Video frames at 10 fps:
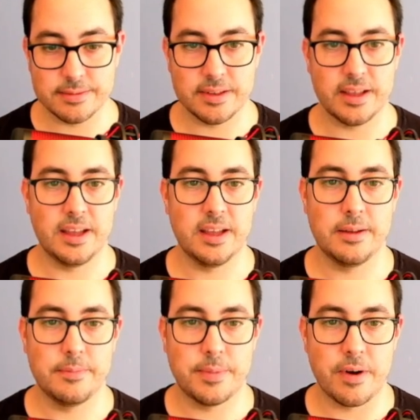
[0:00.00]

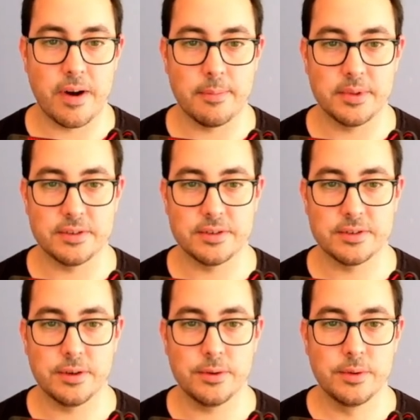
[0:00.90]
parameter.
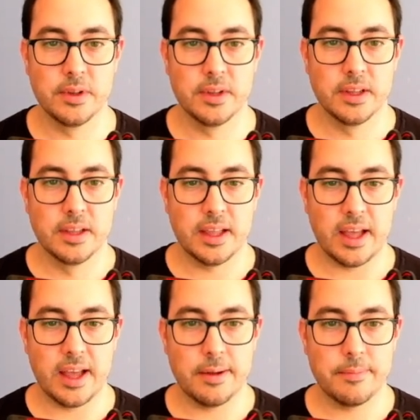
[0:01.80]
So
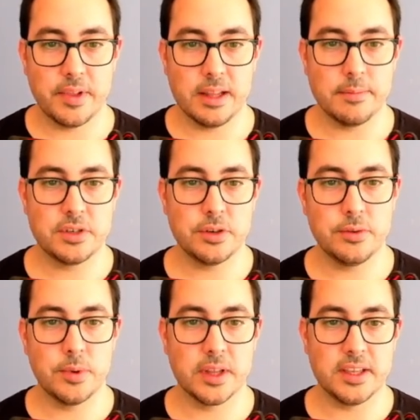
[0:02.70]
let me show you
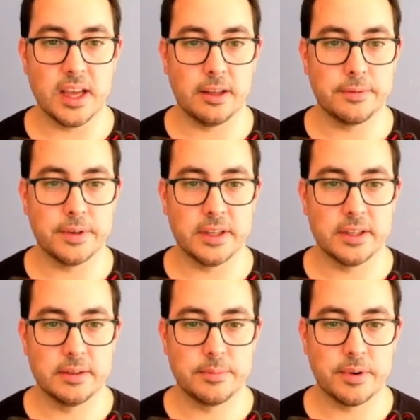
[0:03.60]
what the alpha
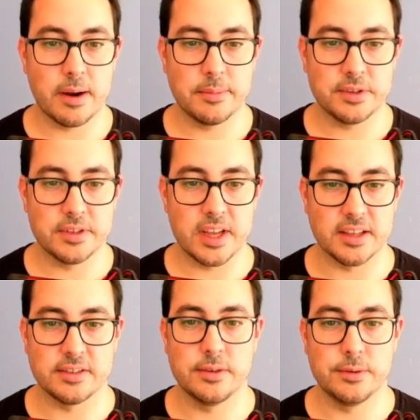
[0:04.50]
parameter does.
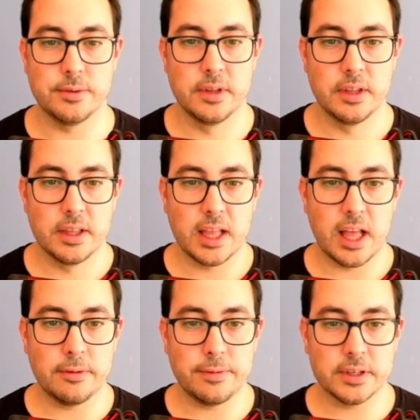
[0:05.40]
So
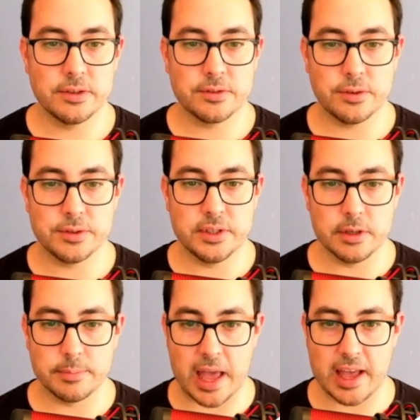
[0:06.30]
alpha controls the
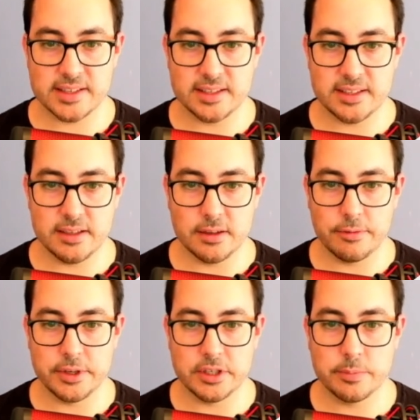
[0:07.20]
opacity of
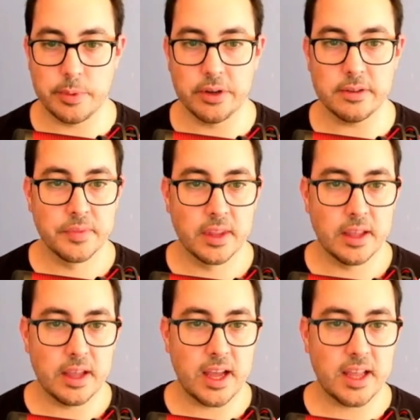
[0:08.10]
each point,
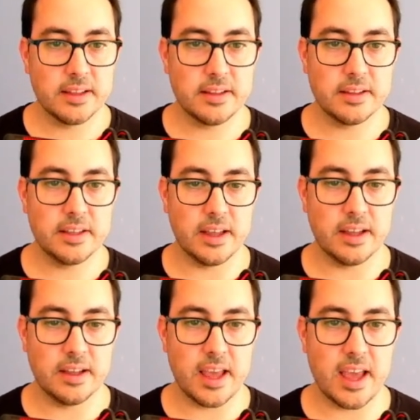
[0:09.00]
and the
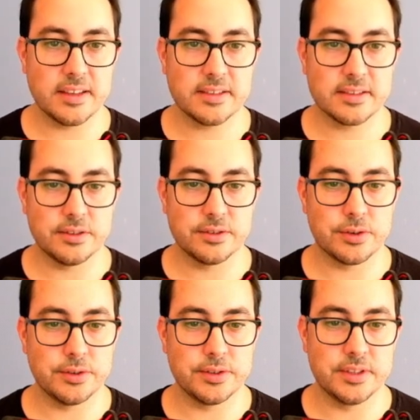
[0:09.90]
S
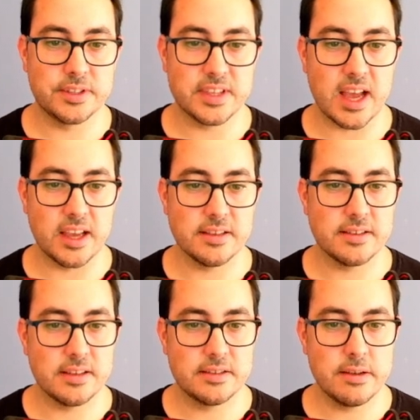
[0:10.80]
controls the size.
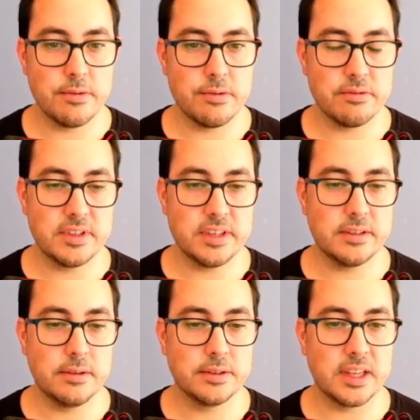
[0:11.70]
So this
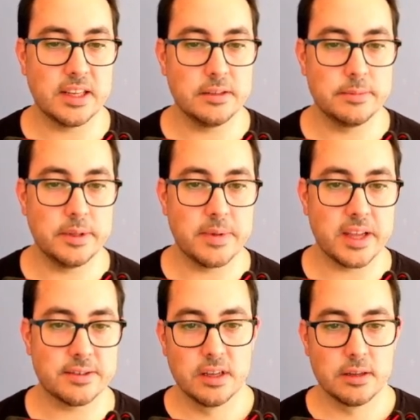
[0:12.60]
looks a little bit
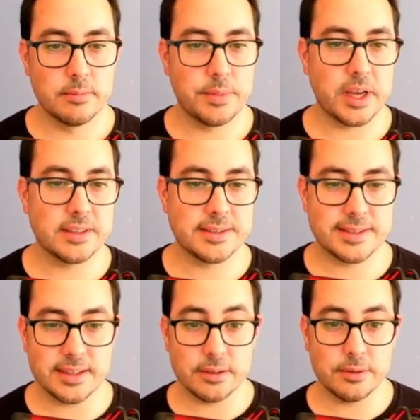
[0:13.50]
better, but
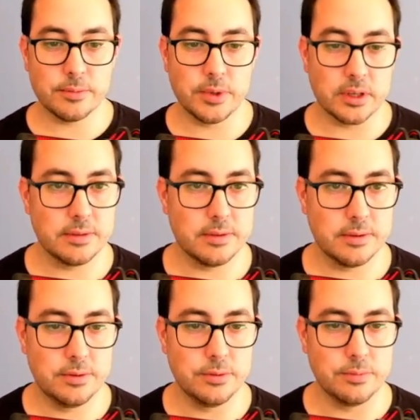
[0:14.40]
still we could
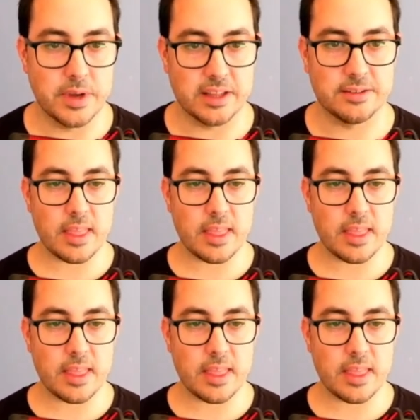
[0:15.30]
do better.